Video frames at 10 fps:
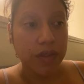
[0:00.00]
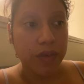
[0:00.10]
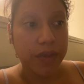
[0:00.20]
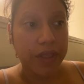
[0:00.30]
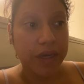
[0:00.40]

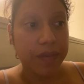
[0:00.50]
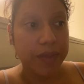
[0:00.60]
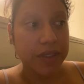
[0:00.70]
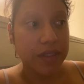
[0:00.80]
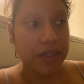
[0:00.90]
with that
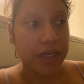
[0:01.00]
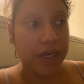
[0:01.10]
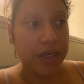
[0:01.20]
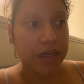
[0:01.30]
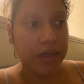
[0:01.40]
being
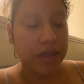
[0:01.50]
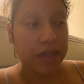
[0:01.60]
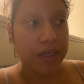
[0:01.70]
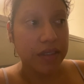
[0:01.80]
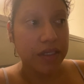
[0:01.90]
said,
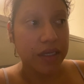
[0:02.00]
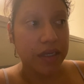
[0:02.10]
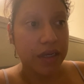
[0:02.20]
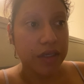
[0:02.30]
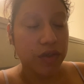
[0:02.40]
they
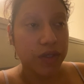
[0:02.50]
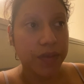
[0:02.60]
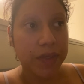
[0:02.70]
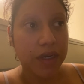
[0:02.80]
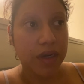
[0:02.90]
did a
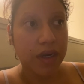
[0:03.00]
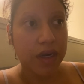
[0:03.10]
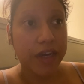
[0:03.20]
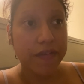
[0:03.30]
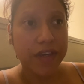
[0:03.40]
treatment called
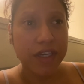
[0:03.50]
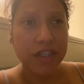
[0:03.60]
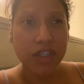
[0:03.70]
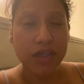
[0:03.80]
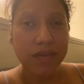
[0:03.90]

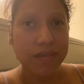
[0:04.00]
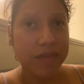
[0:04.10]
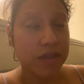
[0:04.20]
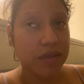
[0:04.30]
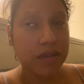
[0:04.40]
IVIG.
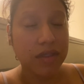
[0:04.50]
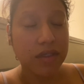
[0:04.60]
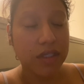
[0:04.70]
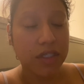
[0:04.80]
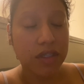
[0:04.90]
It's
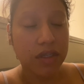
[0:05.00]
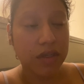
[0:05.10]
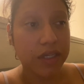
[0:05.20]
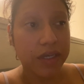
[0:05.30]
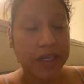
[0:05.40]
such a
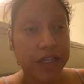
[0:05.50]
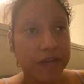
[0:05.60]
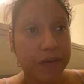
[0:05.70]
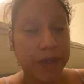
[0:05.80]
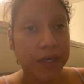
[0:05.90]
long name, I can't
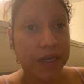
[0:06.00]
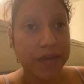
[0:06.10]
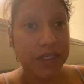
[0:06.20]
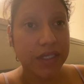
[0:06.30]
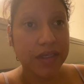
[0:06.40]
even
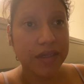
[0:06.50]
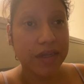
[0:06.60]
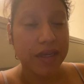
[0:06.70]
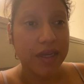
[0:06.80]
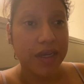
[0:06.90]
pronounce it.
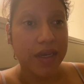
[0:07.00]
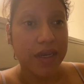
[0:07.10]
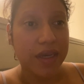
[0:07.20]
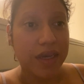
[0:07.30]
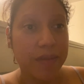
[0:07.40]

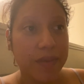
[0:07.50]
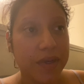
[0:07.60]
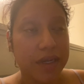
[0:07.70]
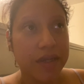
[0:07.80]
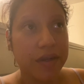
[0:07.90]

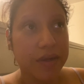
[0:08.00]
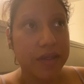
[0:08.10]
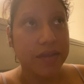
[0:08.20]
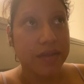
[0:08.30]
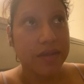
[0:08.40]
But
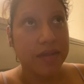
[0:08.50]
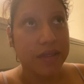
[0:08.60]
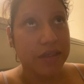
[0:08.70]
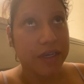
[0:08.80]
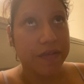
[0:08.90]
it's
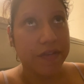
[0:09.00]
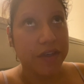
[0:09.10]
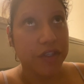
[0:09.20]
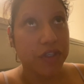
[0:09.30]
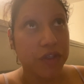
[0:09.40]

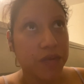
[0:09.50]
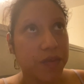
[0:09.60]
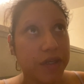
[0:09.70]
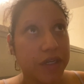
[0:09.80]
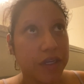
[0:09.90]
IVIG, just
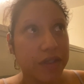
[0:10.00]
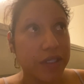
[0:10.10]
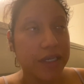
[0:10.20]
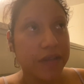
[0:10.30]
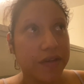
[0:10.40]
putting it all
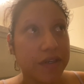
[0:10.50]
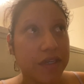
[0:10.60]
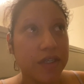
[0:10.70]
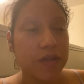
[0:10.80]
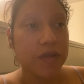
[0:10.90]
together.
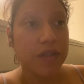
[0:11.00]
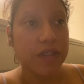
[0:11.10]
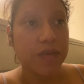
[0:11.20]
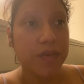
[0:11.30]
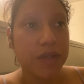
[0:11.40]
So
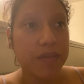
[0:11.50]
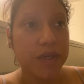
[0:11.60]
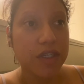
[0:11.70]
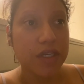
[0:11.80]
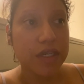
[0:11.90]
that's pretty
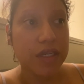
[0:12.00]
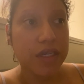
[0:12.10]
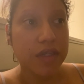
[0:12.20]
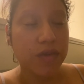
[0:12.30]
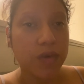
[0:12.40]
much
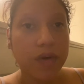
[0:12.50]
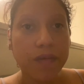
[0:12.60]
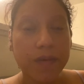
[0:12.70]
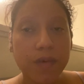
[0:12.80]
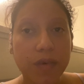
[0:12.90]
a
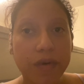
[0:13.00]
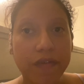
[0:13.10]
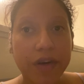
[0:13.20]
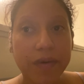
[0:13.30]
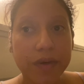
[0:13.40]

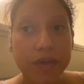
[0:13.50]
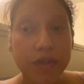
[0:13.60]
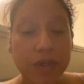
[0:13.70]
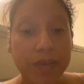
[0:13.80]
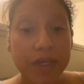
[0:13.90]
12-hour
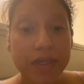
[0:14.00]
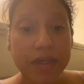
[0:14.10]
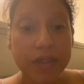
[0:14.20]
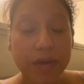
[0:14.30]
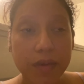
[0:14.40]
treatment.
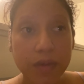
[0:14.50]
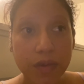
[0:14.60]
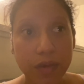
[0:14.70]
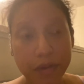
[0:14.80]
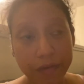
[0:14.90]
It goes
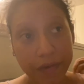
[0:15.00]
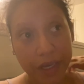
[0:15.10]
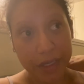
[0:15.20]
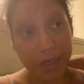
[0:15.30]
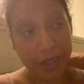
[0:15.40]
through the
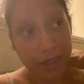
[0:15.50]
vein.